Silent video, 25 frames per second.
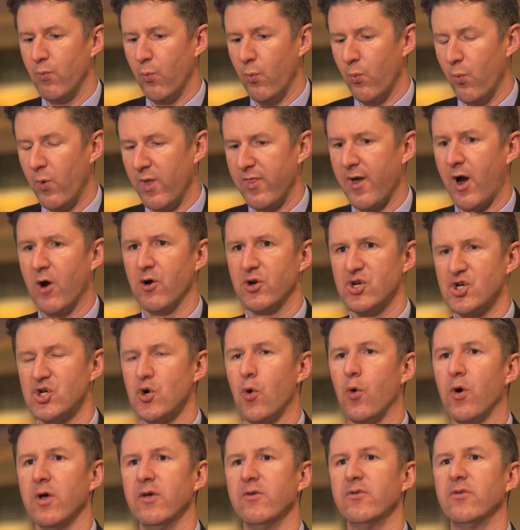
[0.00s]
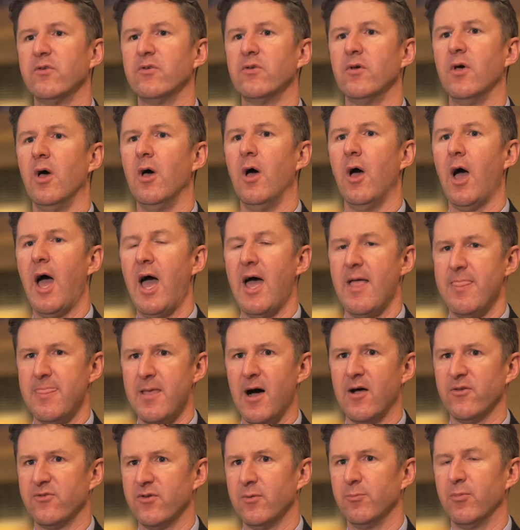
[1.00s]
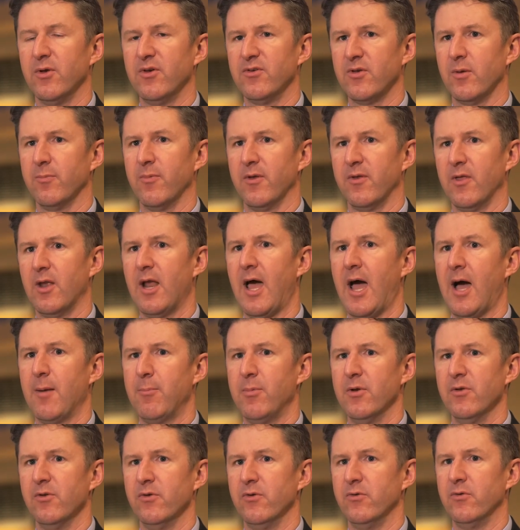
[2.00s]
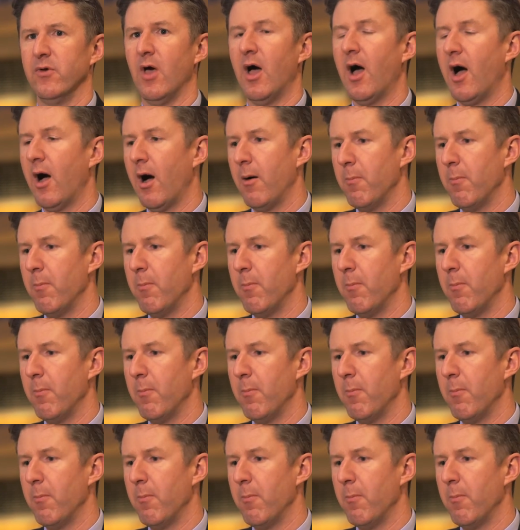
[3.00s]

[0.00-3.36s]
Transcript: with our choice, and not simply something that happens